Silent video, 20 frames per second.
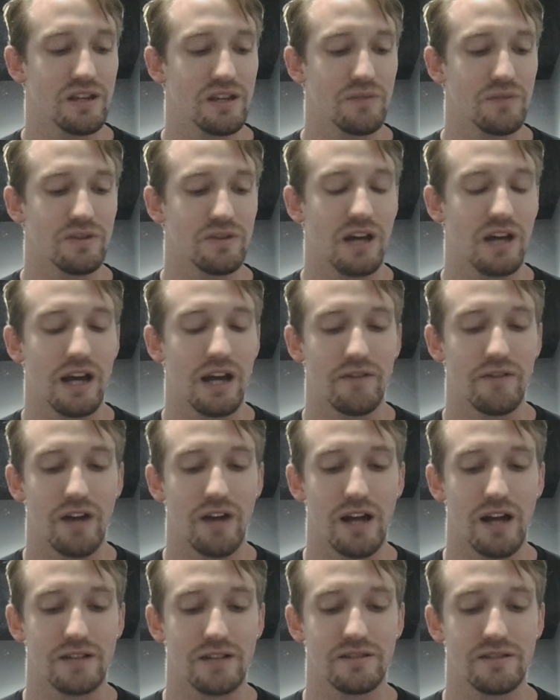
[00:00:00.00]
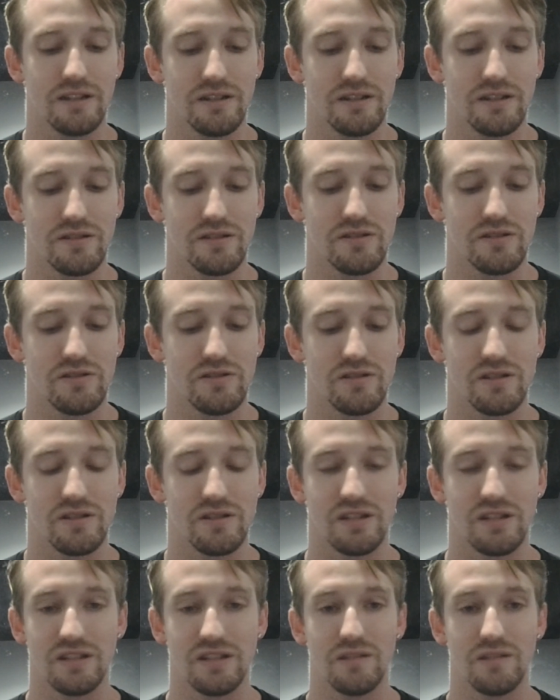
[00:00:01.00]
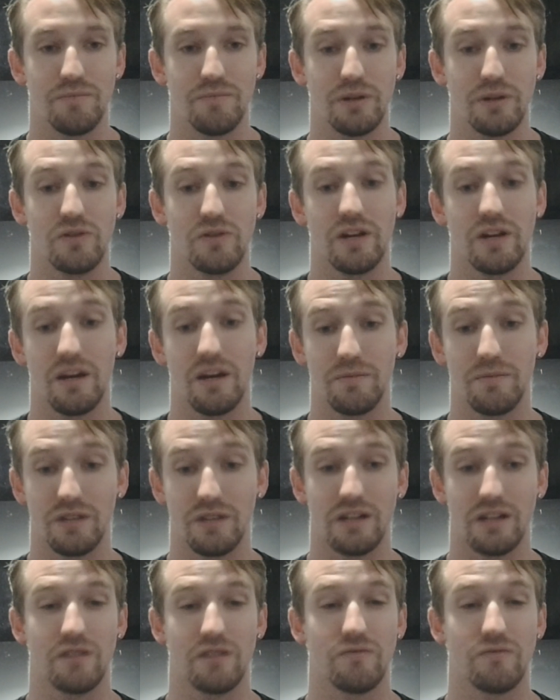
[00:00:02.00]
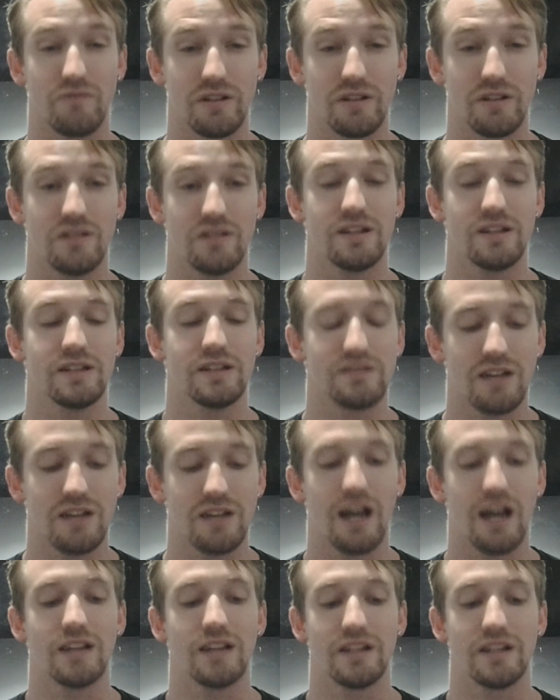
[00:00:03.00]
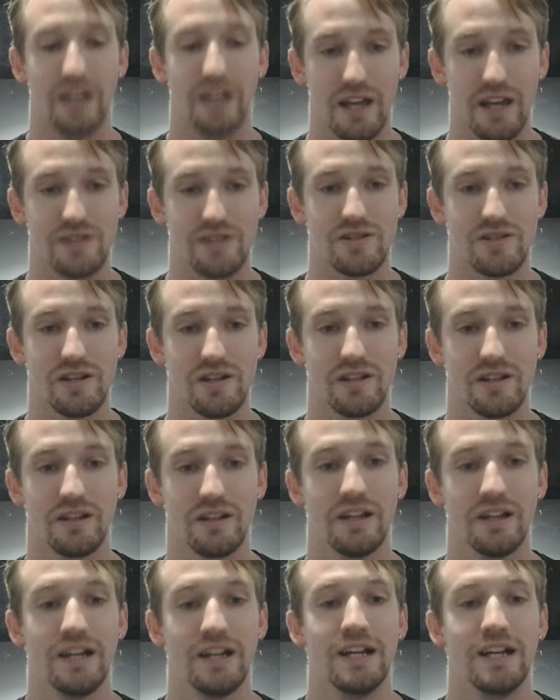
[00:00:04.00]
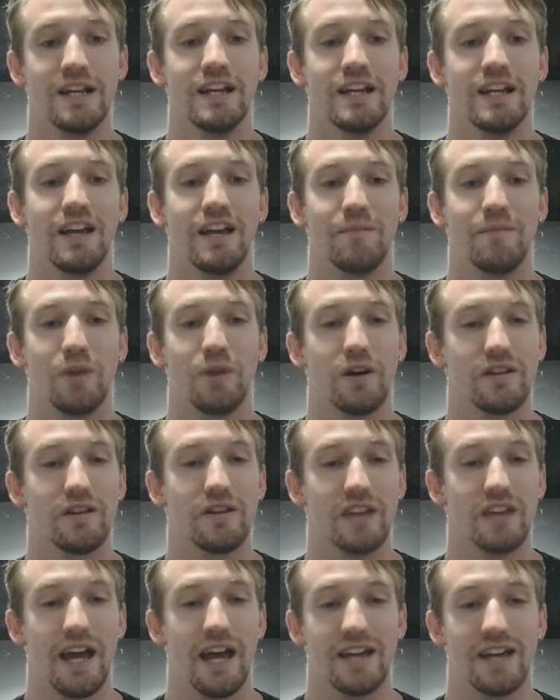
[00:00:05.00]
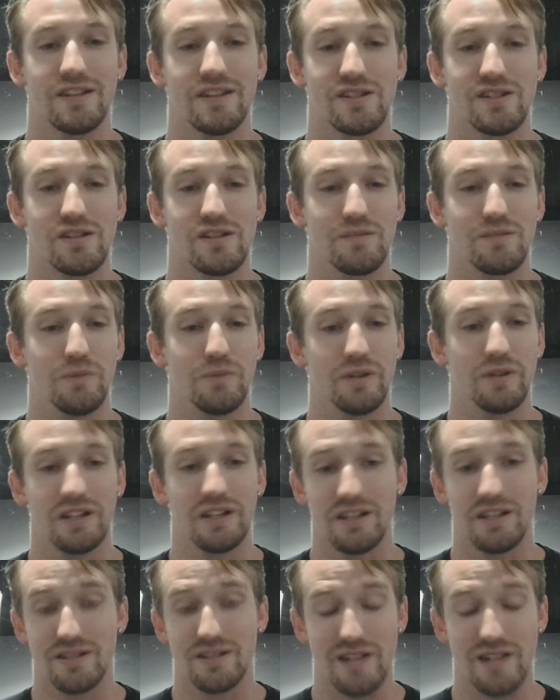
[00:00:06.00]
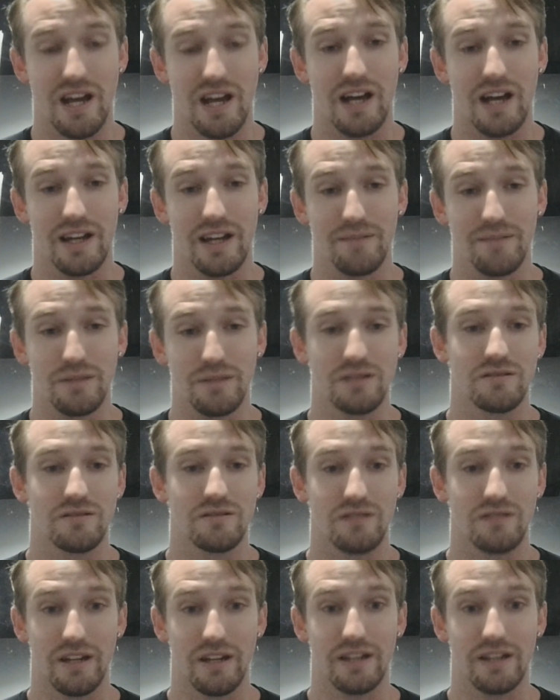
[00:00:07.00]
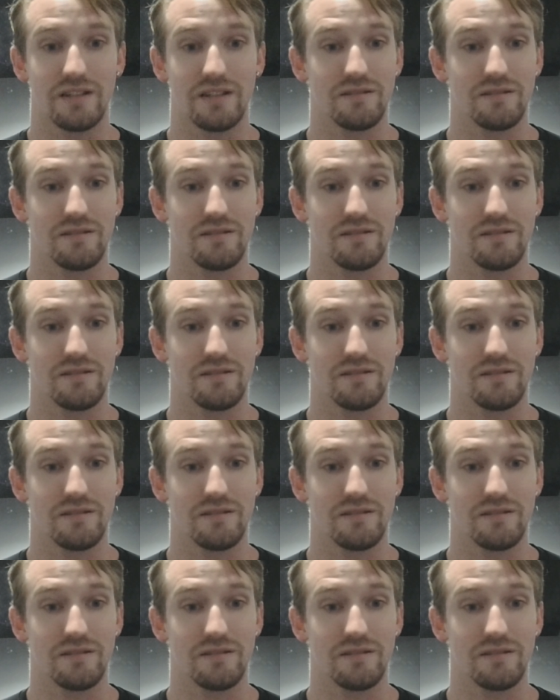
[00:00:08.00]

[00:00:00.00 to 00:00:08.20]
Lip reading: with Hyrox is you just need to build up like a really solid engine. And part of that is just putting in time, like